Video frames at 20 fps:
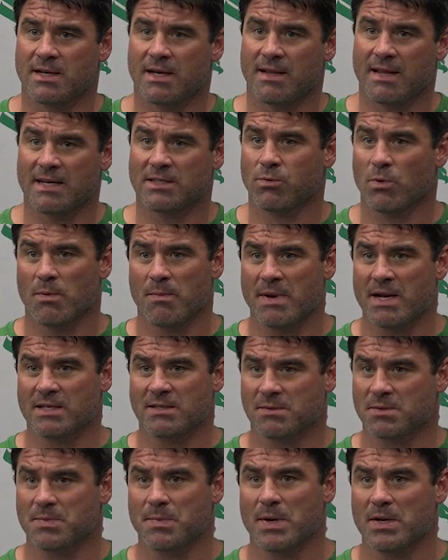that, and that's what
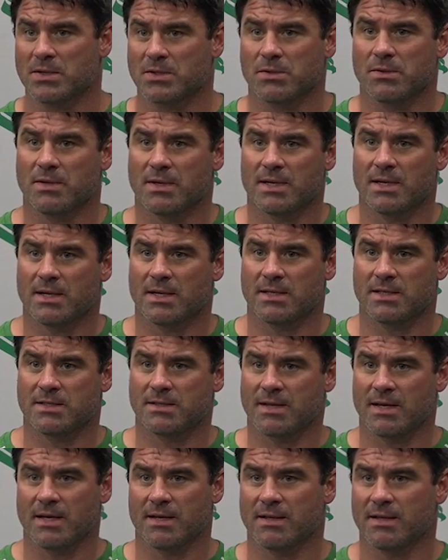makes him special. I
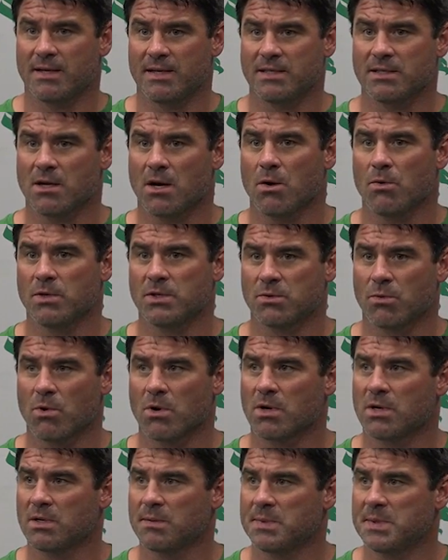just think that he's always
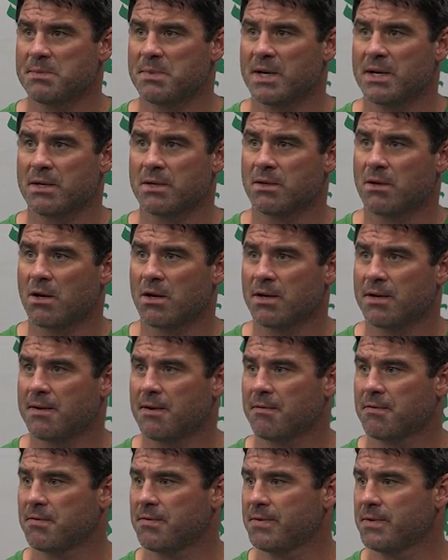working to be better on and
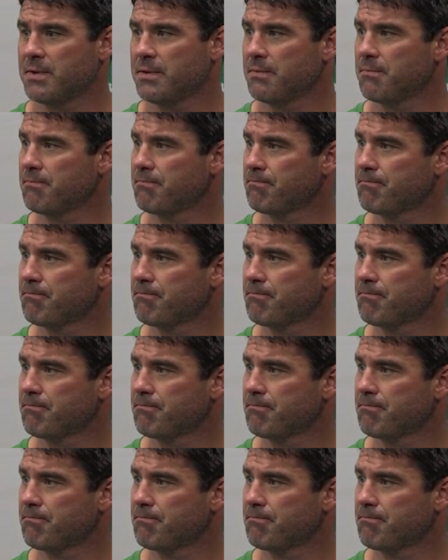off the field.